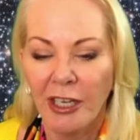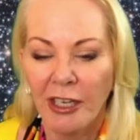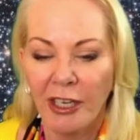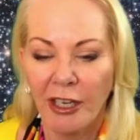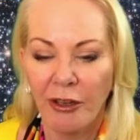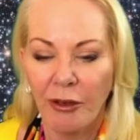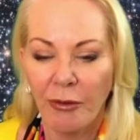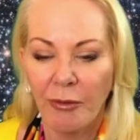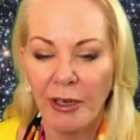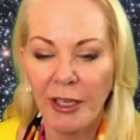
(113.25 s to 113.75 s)

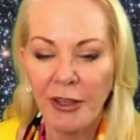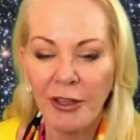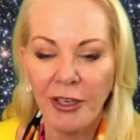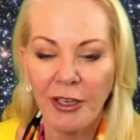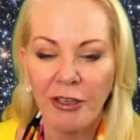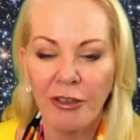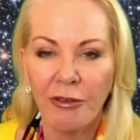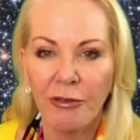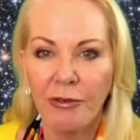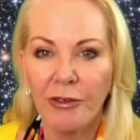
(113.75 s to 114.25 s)
Now, the one
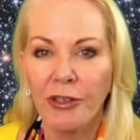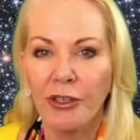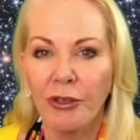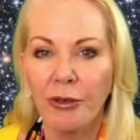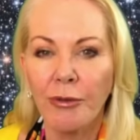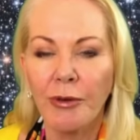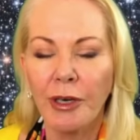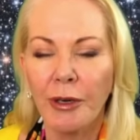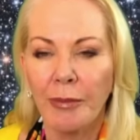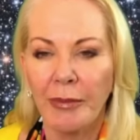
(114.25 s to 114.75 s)
thing you
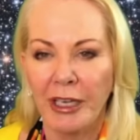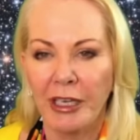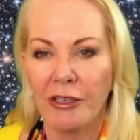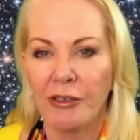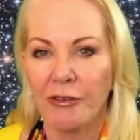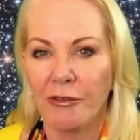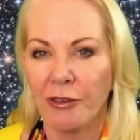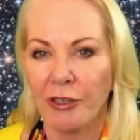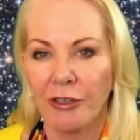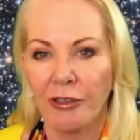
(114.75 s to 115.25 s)
do want to make
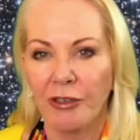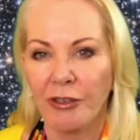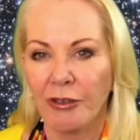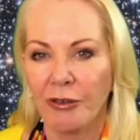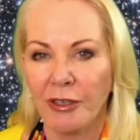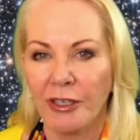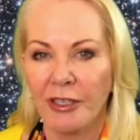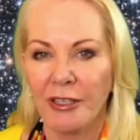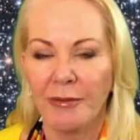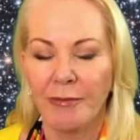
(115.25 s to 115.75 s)
sure you
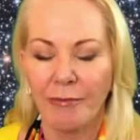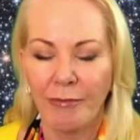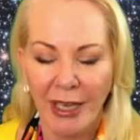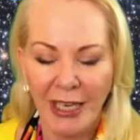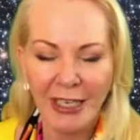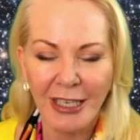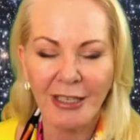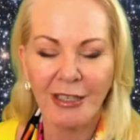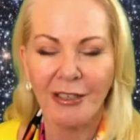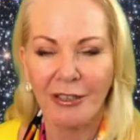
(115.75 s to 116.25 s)
do is
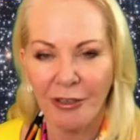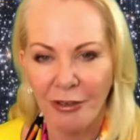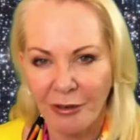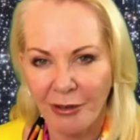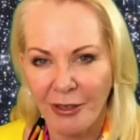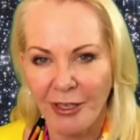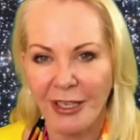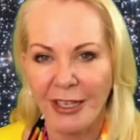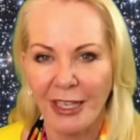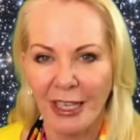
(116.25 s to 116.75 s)
make
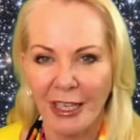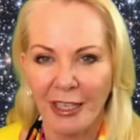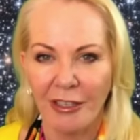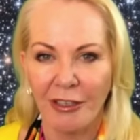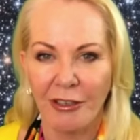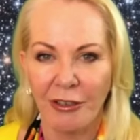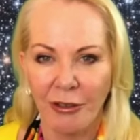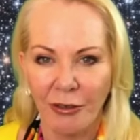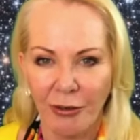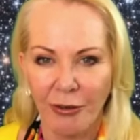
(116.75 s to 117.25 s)
sure that
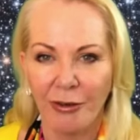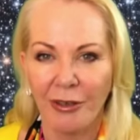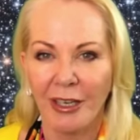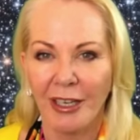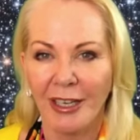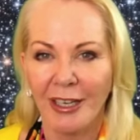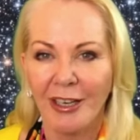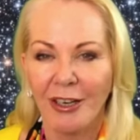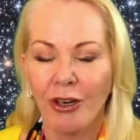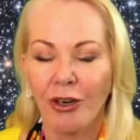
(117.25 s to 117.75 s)

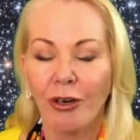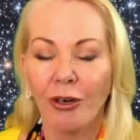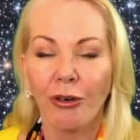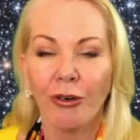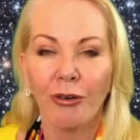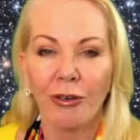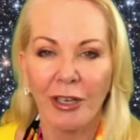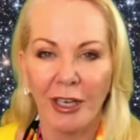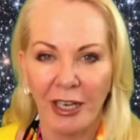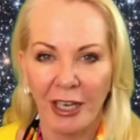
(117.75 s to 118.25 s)
you're
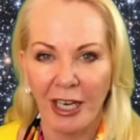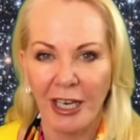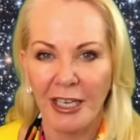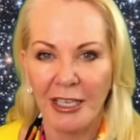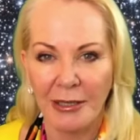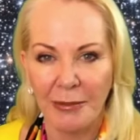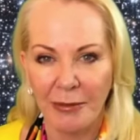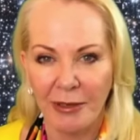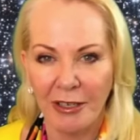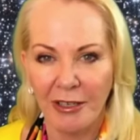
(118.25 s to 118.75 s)

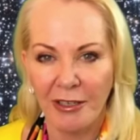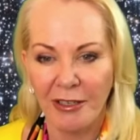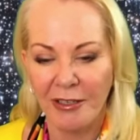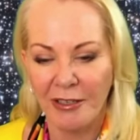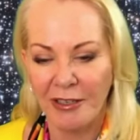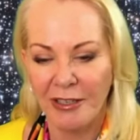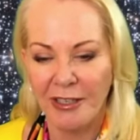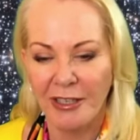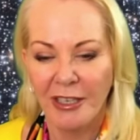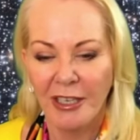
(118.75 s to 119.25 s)
organized,
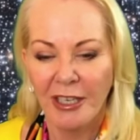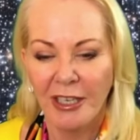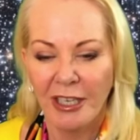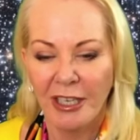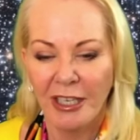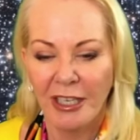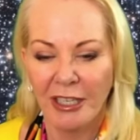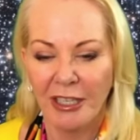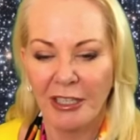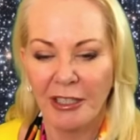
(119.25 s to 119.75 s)
because
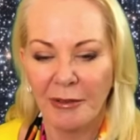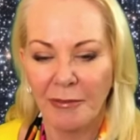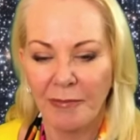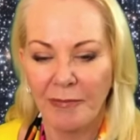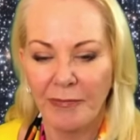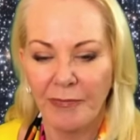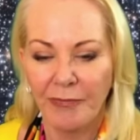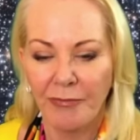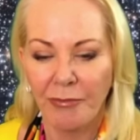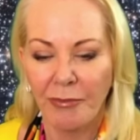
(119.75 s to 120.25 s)

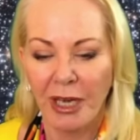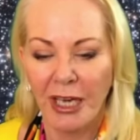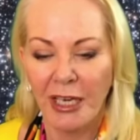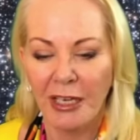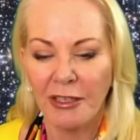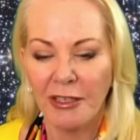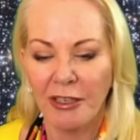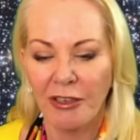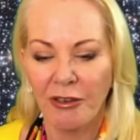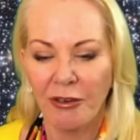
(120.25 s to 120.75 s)

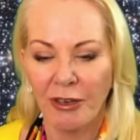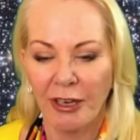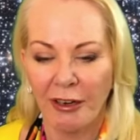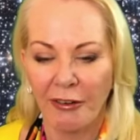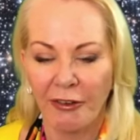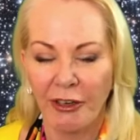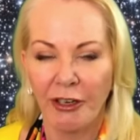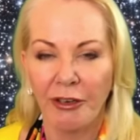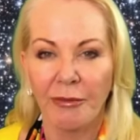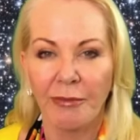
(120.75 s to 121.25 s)
Mars in your
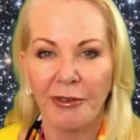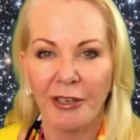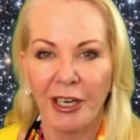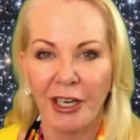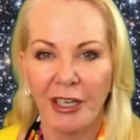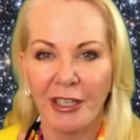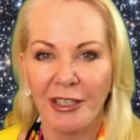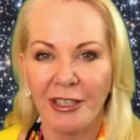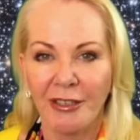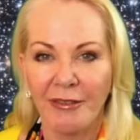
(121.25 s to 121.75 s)
area of
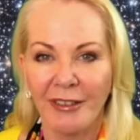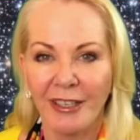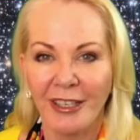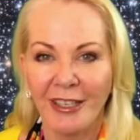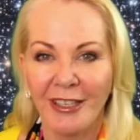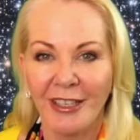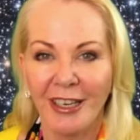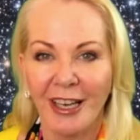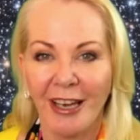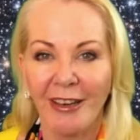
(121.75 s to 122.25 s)
productivity
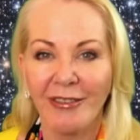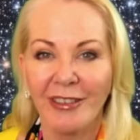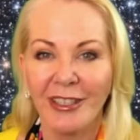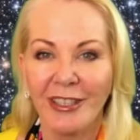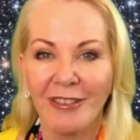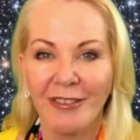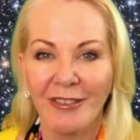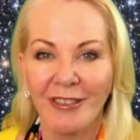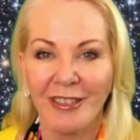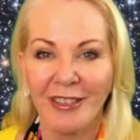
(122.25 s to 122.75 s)
can have
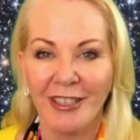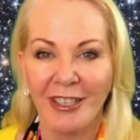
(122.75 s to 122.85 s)
you